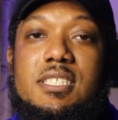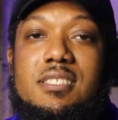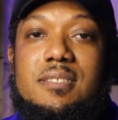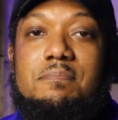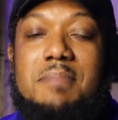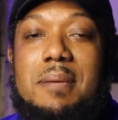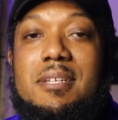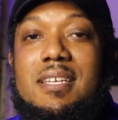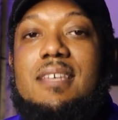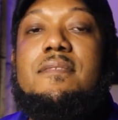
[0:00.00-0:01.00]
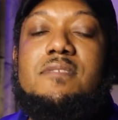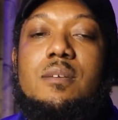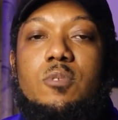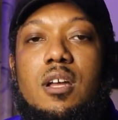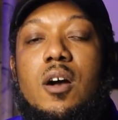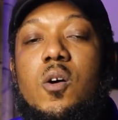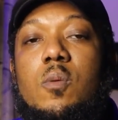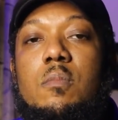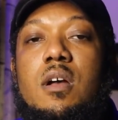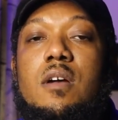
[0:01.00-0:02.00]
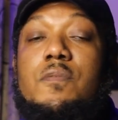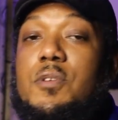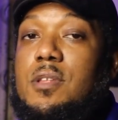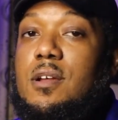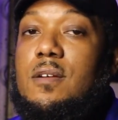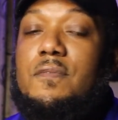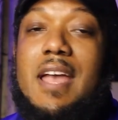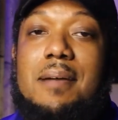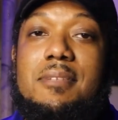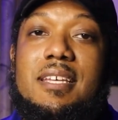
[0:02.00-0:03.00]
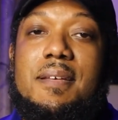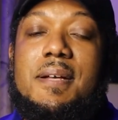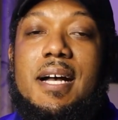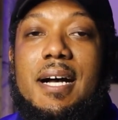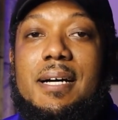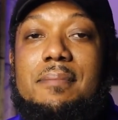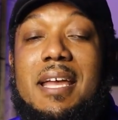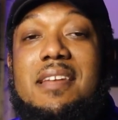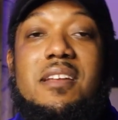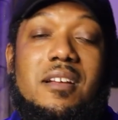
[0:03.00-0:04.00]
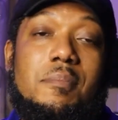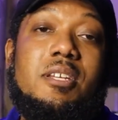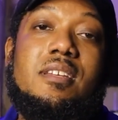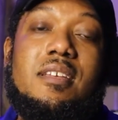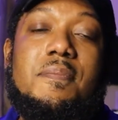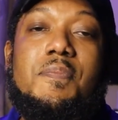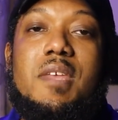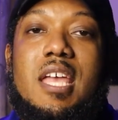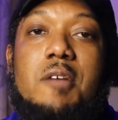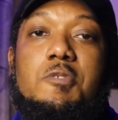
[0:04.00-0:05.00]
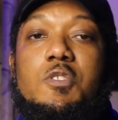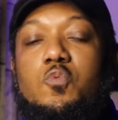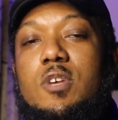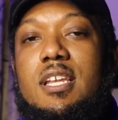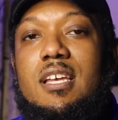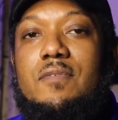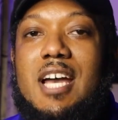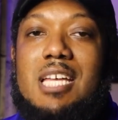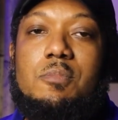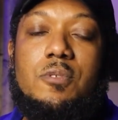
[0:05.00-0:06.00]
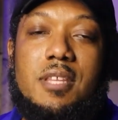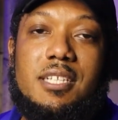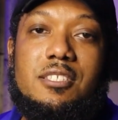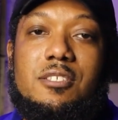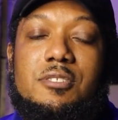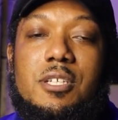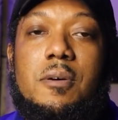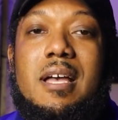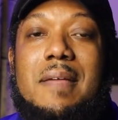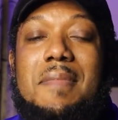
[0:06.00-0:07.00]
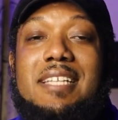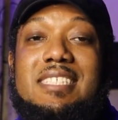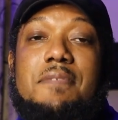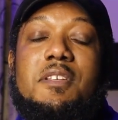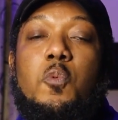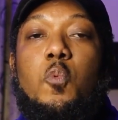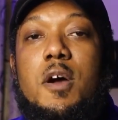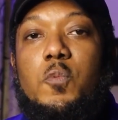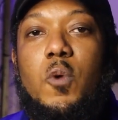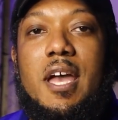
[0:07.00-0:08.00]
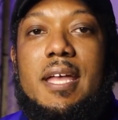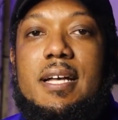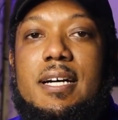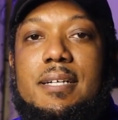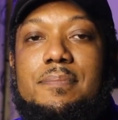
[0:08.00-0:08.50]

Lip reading: Just to be able to give someone a home for their family and their community, it was really a valuable thing to do. So that's definitely one way.